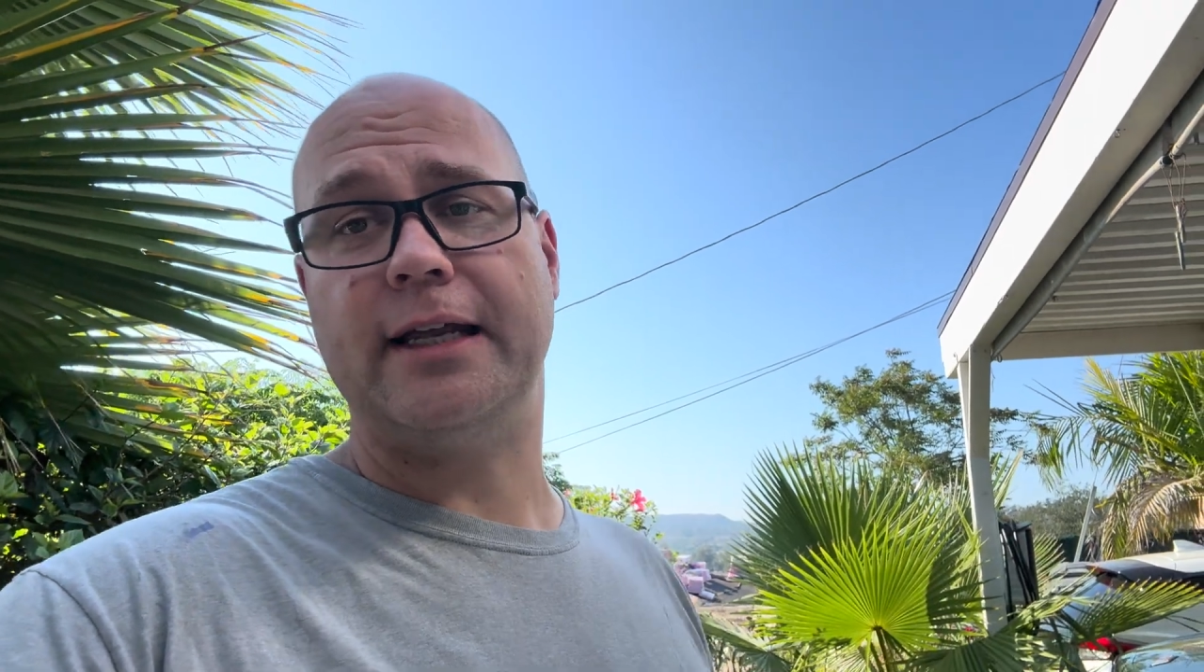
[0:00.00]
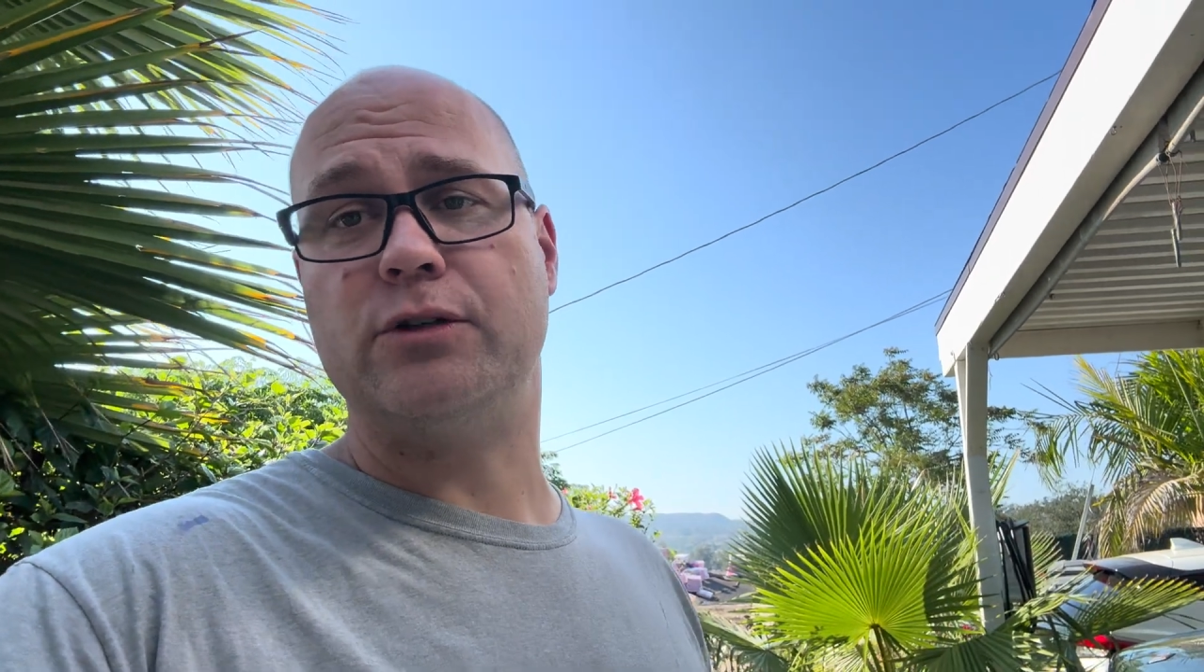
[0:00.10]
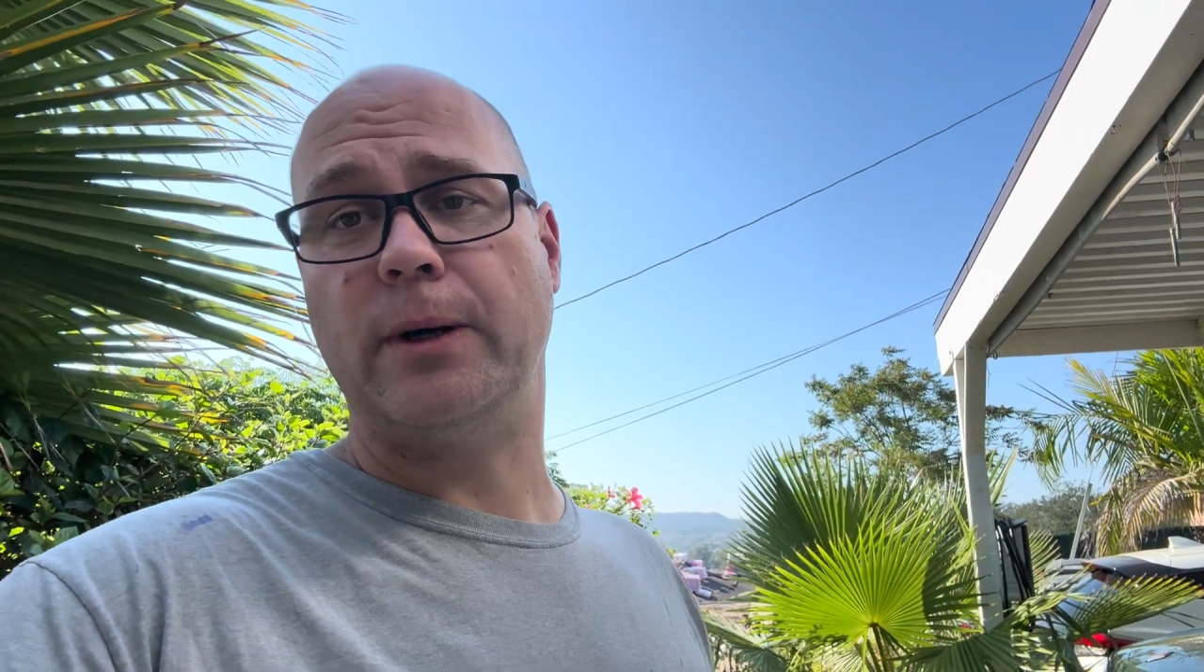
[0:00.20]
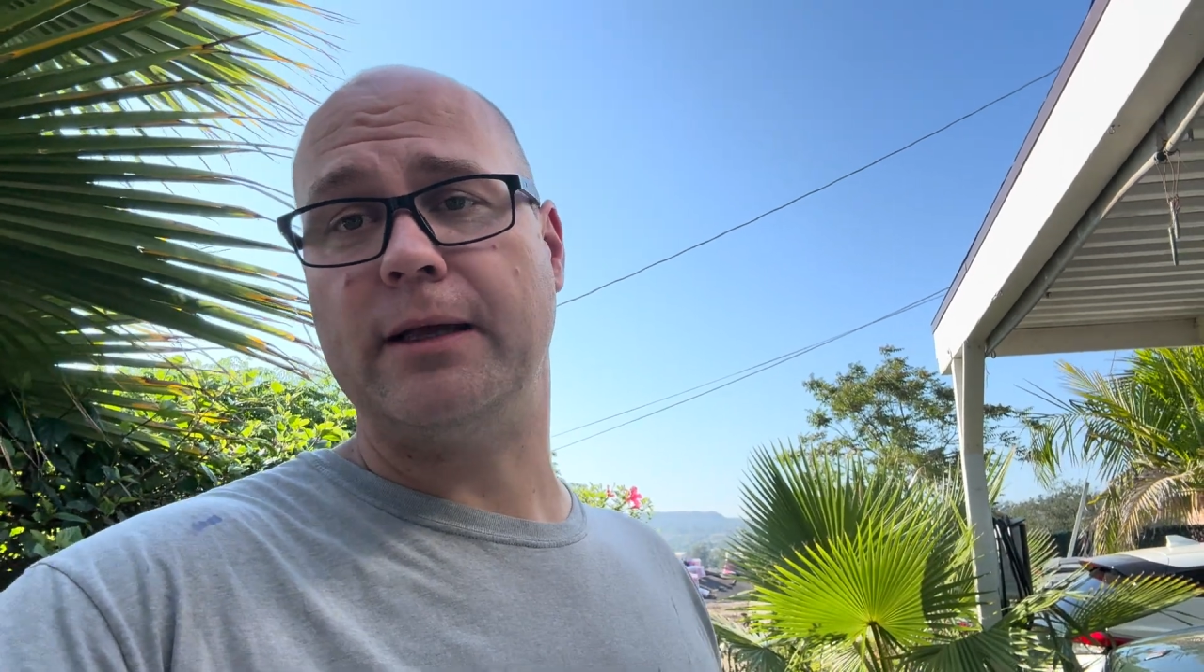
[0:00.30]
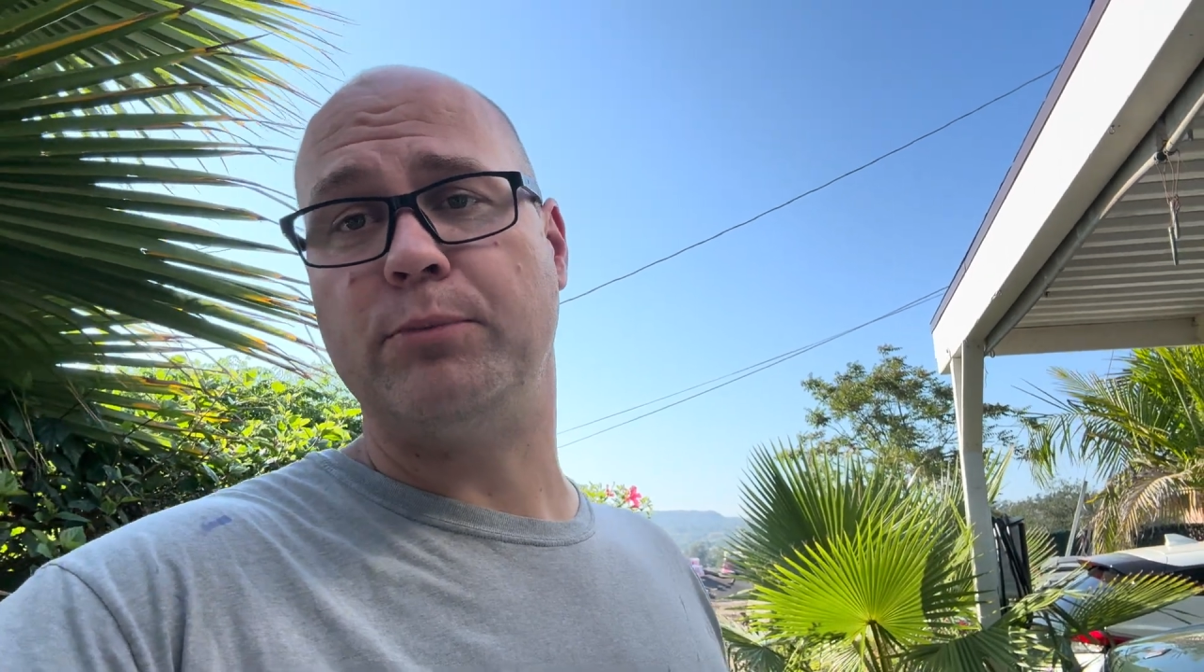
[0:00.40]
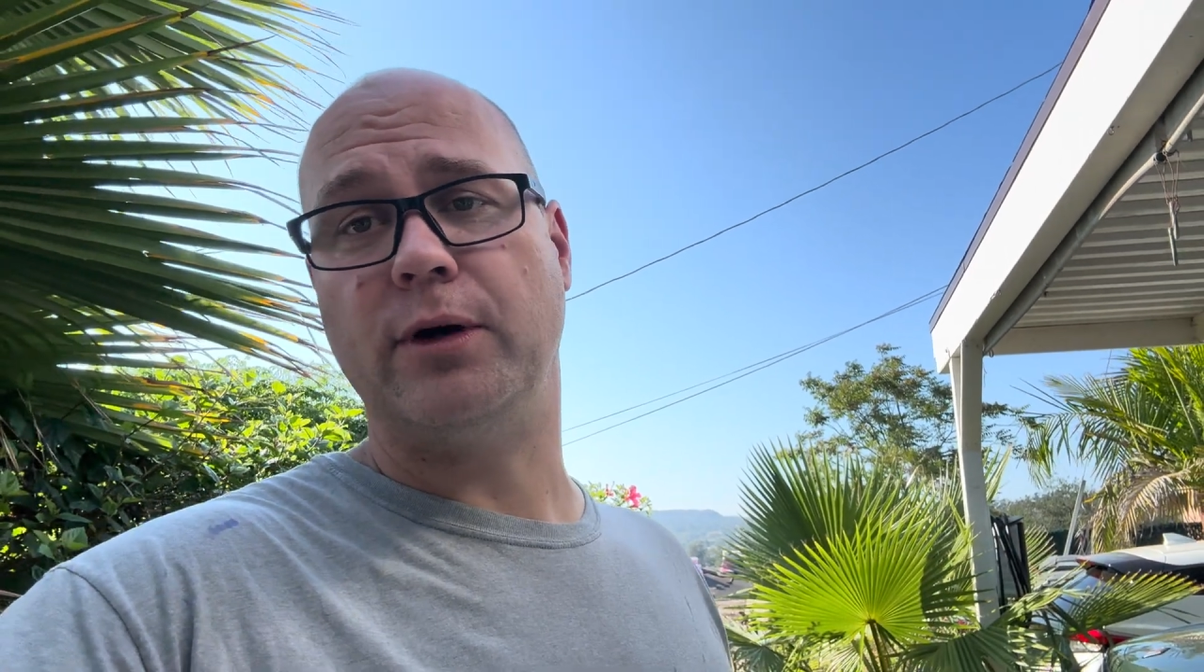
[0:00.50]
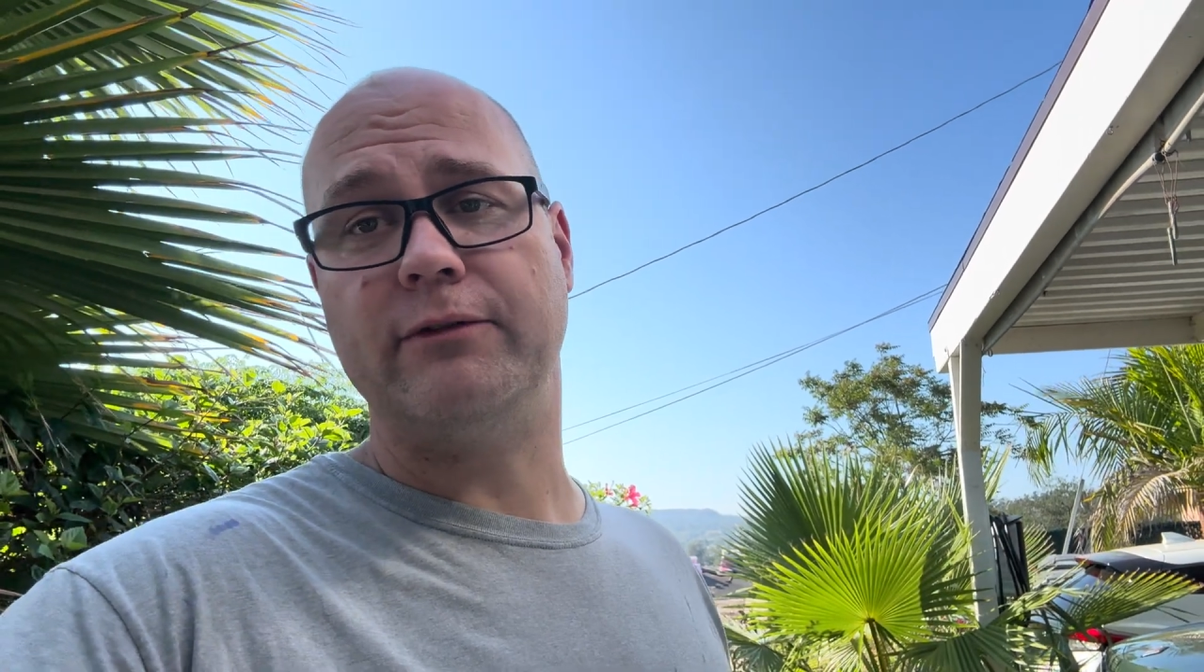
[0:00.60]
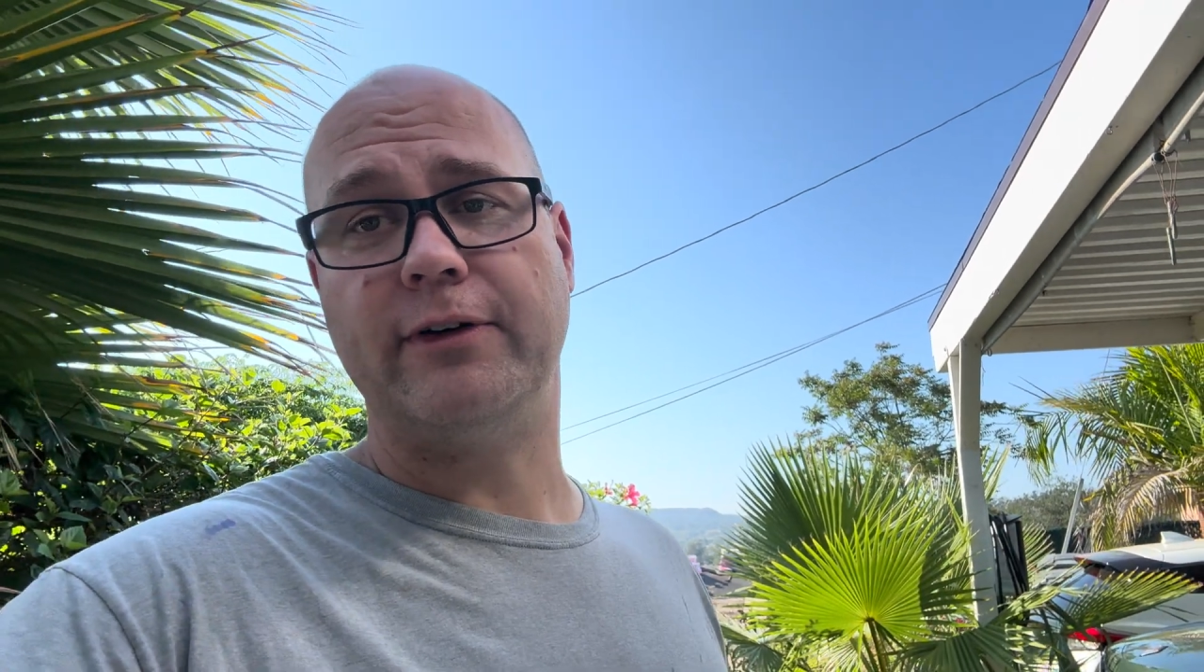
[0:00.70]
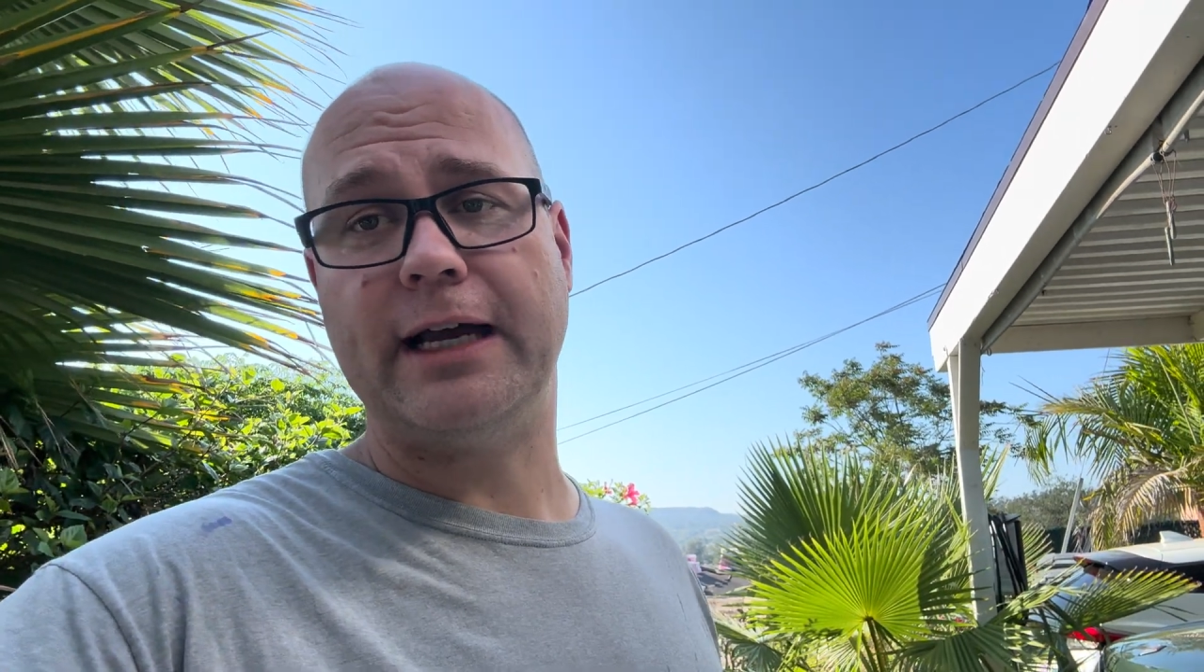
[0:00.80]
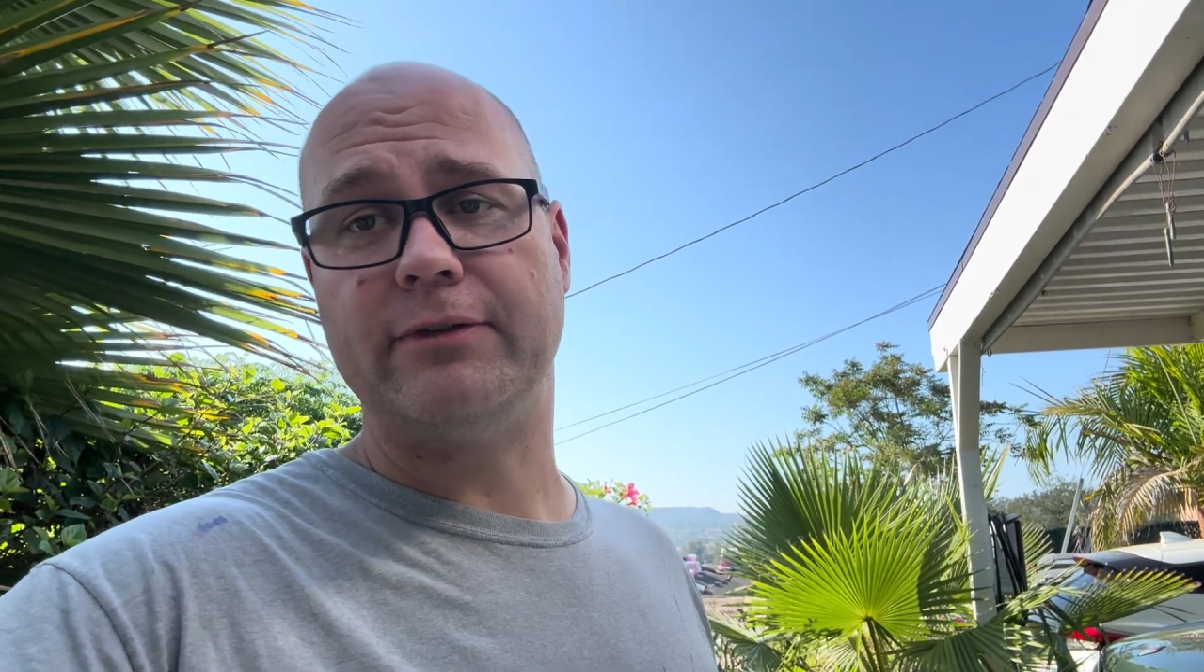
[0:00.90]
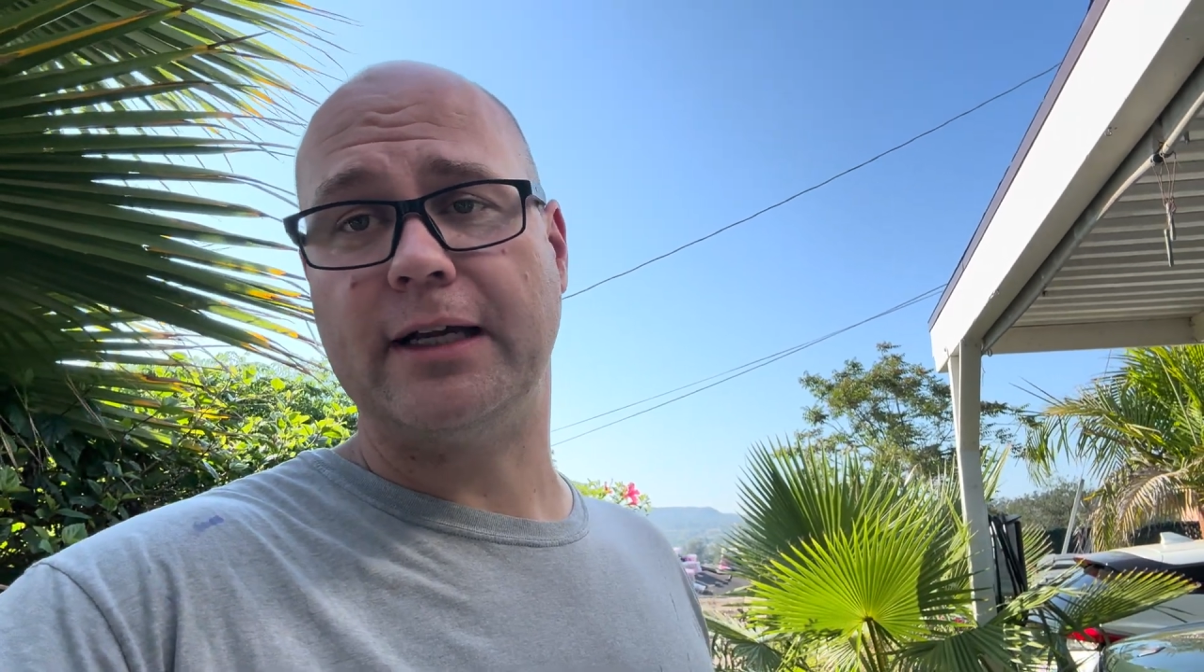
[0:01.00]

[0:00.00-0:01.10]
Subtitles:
at 20.5